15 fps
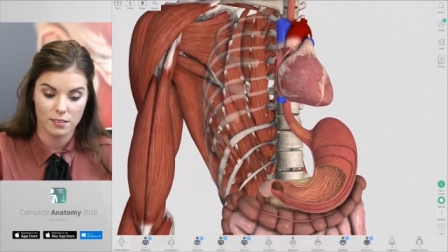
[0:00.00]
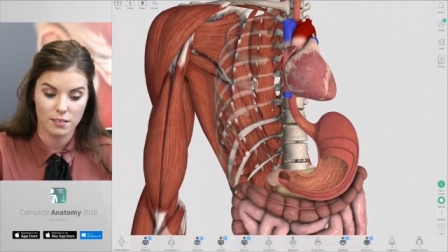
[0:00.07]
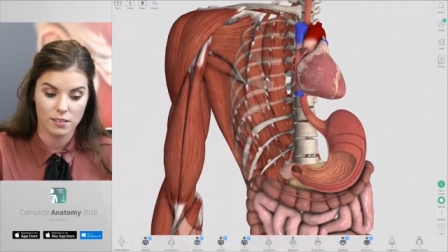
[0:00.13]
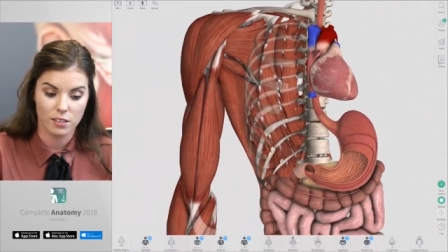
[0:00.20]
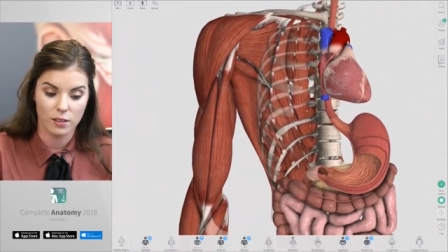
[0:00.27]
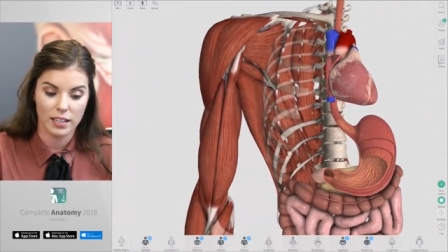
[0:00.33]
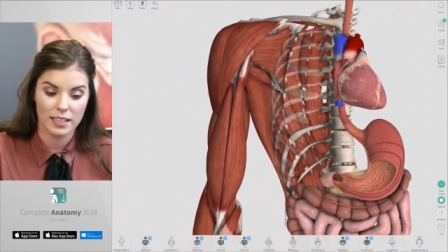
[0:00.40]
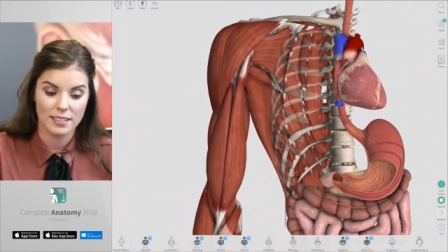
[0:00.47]

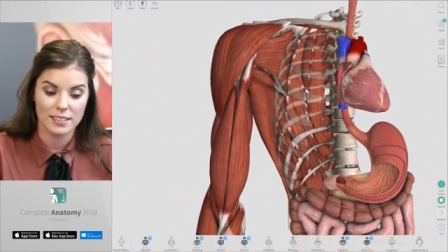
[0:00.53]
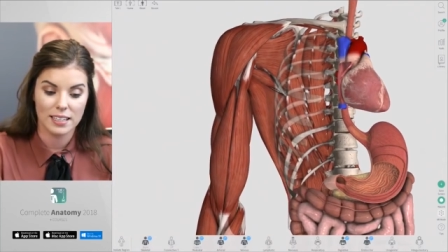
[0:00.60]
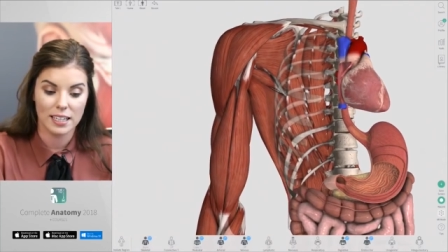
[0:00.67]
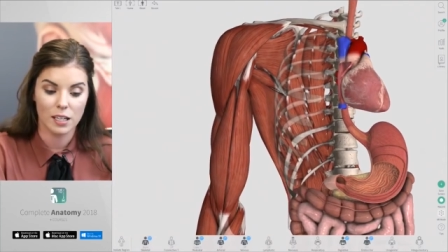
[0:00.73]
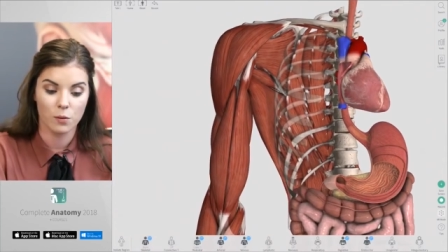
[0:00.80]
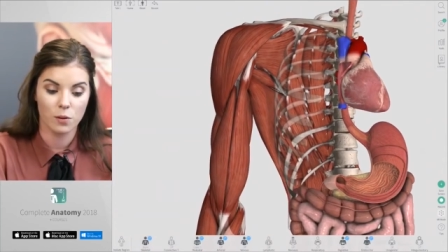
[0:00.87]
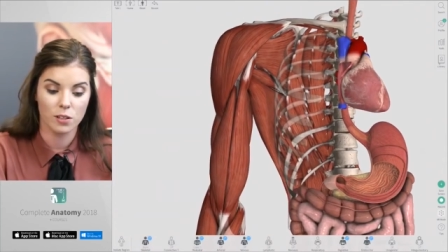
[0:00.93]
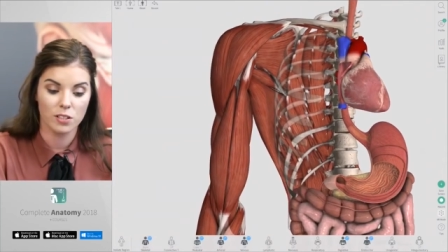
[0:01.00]
So let's
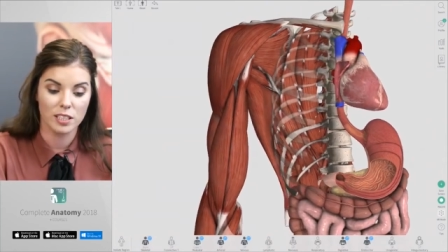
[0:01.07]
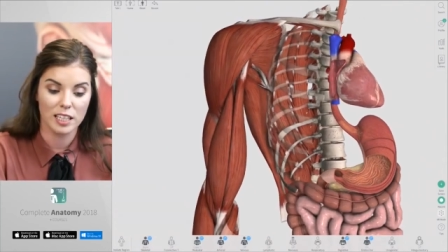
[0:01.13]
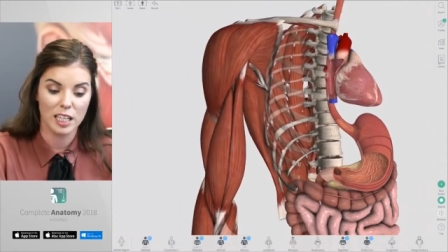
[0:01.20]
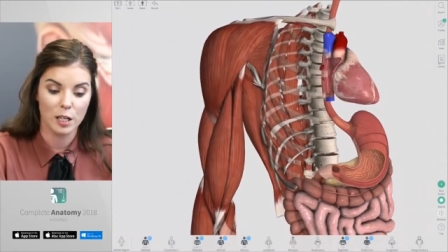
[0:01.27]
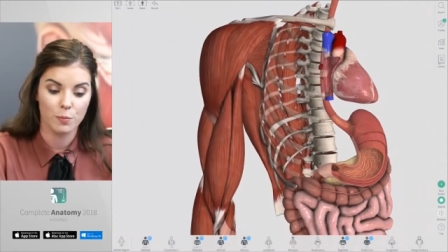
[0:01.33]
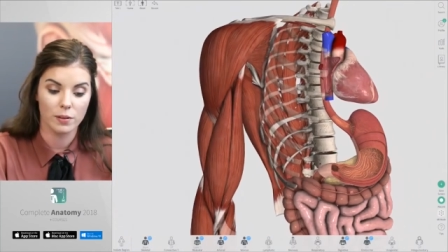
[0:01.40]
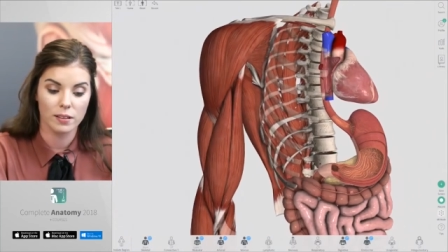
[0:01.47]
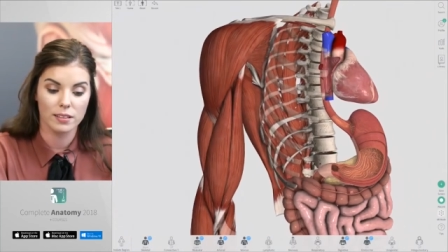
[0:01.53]
say I want to
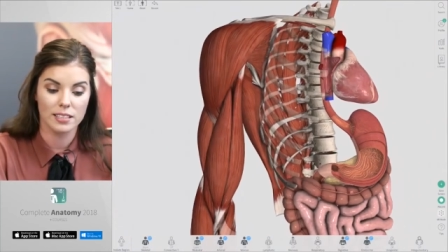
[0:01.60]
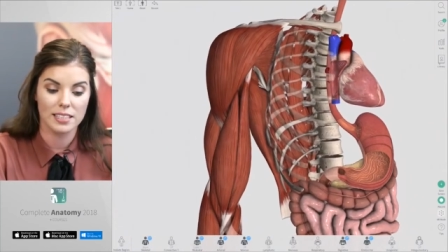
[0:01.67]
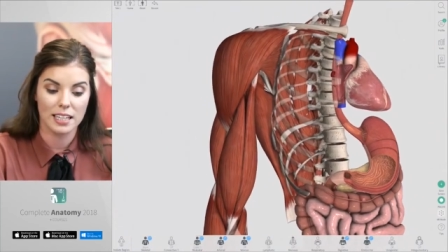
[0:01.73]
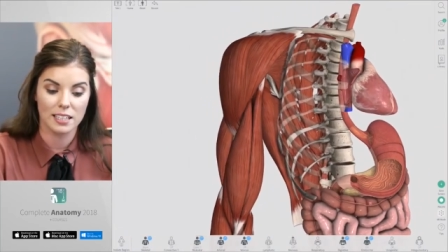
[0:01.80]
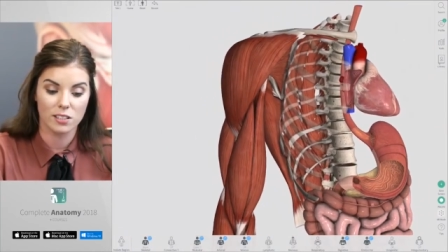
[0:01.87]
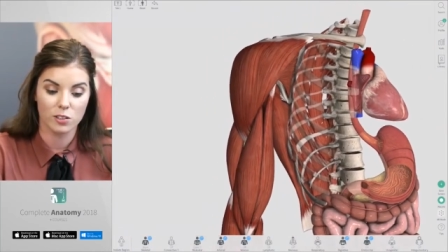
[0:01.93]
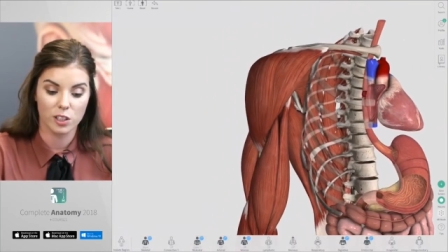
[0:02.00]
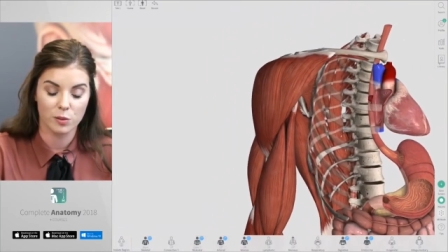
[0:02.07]
label the
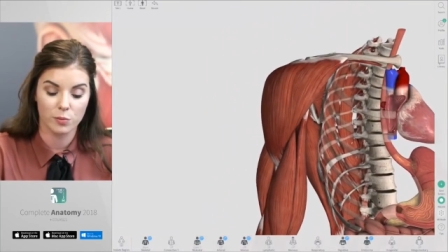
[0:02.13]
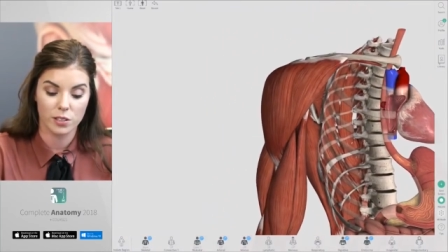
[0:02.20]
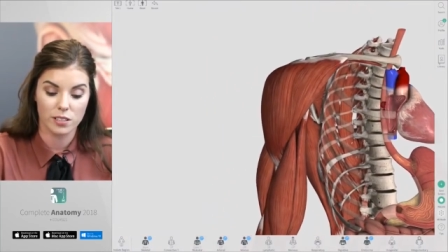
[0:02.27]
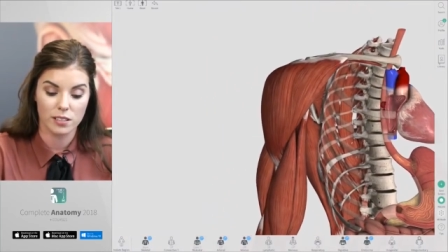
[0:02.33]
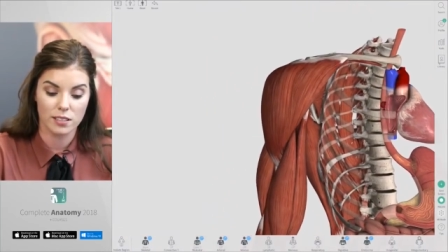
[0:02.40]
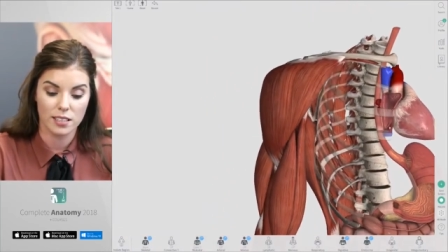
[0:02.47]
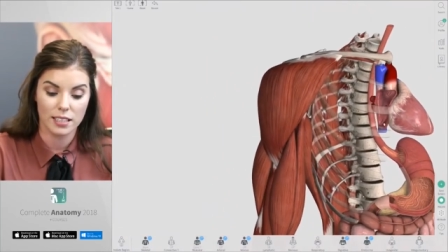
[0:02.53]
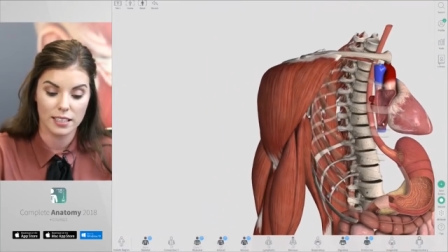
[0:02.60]
deltoid
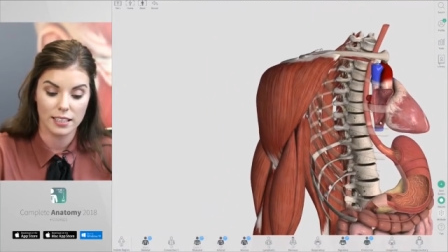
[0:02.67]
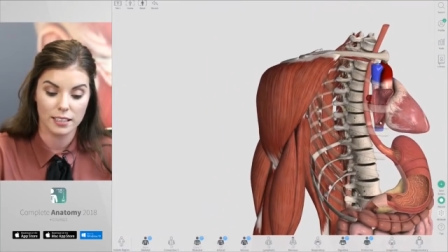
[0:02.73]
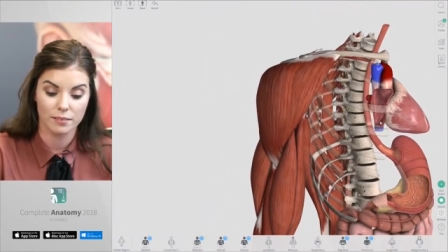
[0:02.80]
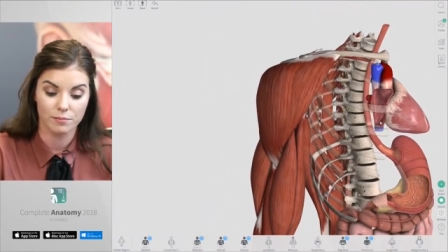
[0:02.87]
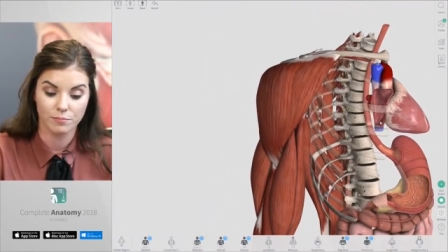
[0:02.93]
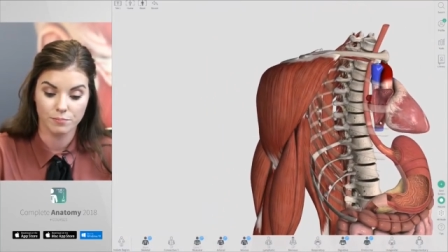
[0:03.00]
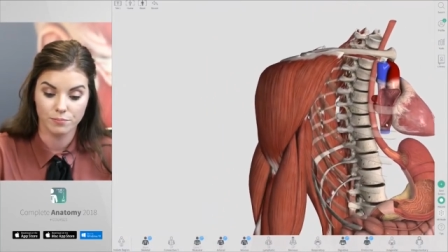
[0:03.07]
muscles here.